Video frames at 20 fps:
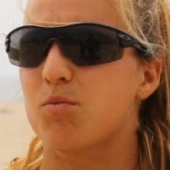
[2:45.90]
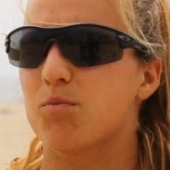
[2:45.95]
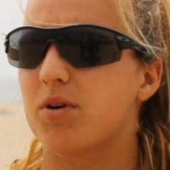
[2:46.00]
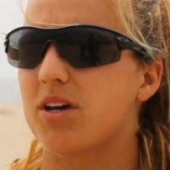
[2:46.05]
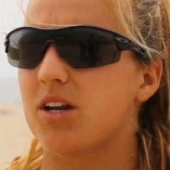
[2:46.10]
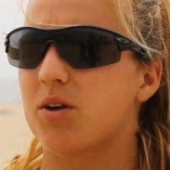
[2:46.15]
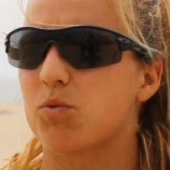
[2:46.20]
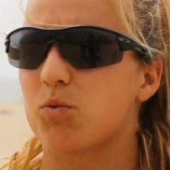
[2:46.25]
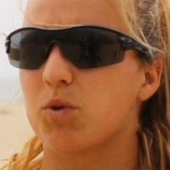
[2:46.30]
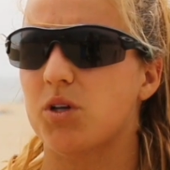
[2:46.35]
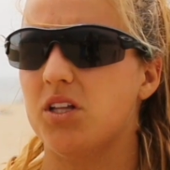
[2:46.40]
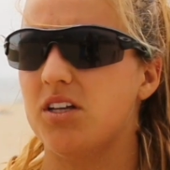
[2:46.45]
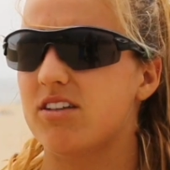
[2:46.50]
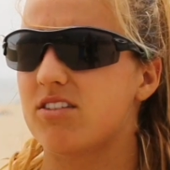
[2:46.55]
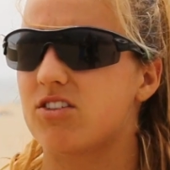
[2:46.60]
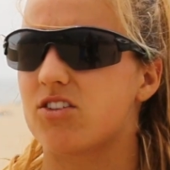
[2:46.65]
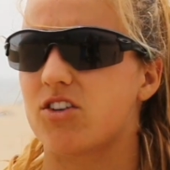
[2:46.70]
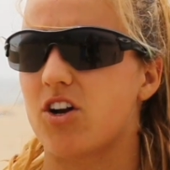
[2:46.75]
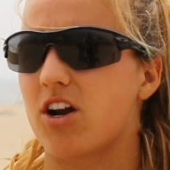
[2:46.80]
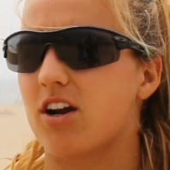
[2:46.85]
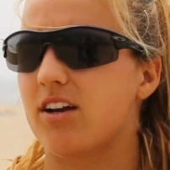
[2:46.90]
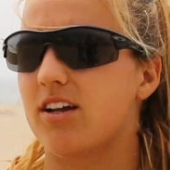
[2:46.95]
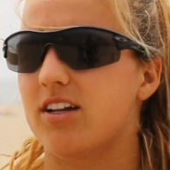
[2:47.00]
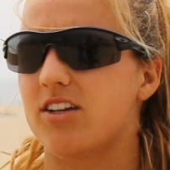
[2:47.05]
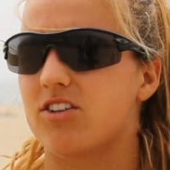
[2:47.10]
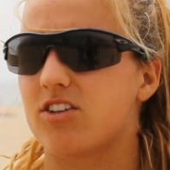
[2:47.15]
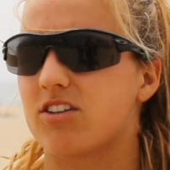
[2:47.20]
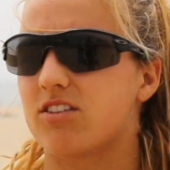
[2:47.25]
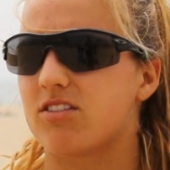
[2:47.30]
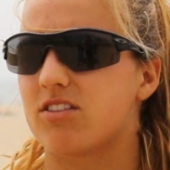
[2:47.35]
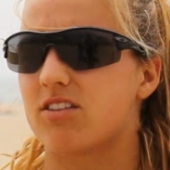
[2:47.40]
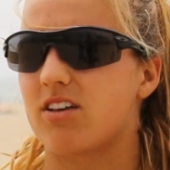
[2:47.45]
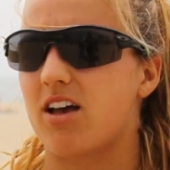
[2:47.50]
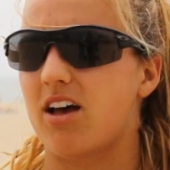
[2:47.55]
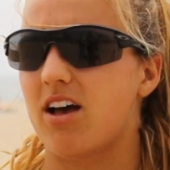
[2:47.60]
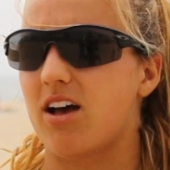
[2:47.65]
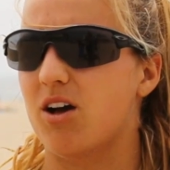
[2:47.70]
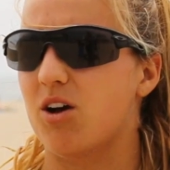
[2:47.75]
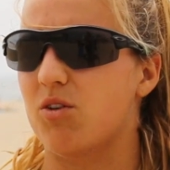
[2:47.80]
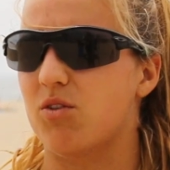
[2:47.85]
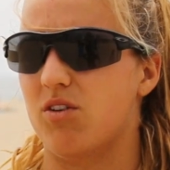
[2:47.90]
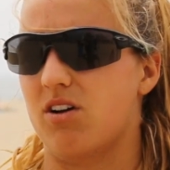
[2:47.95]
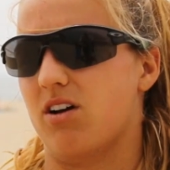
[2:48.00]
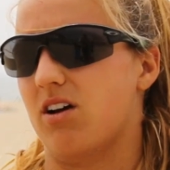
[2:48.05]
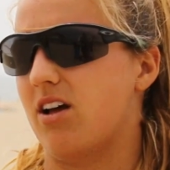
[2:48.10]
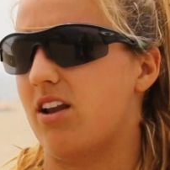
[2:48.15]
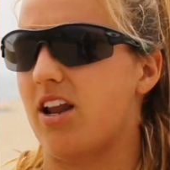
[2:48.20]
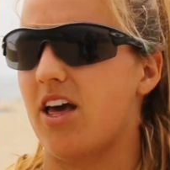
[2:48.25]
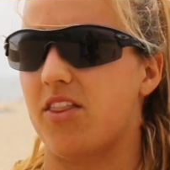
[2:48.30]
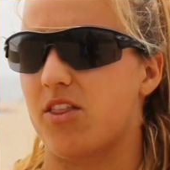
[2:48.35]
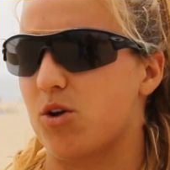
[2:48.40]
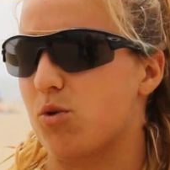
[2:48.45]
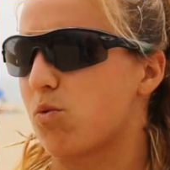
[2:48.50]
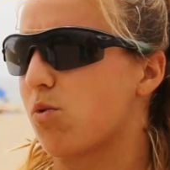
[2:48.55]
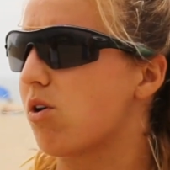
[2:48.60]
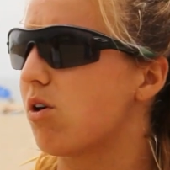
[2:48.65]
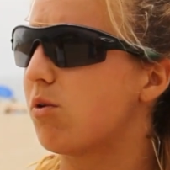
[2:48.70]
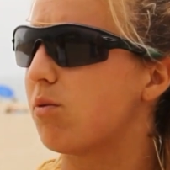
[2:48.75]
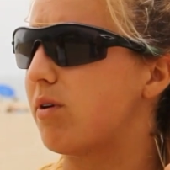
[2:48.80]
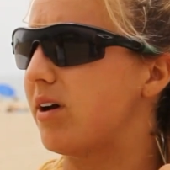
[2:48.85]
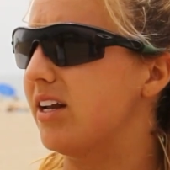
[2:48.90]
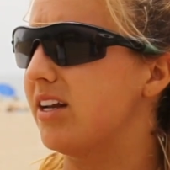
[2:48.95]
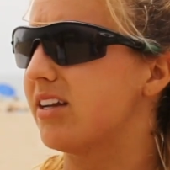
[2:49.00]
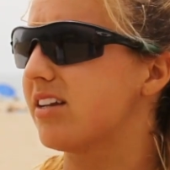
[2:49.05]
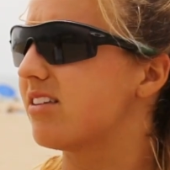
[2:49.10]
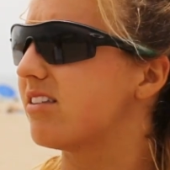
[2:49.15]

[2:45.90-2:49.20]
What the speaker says: But it really started just another whirlwind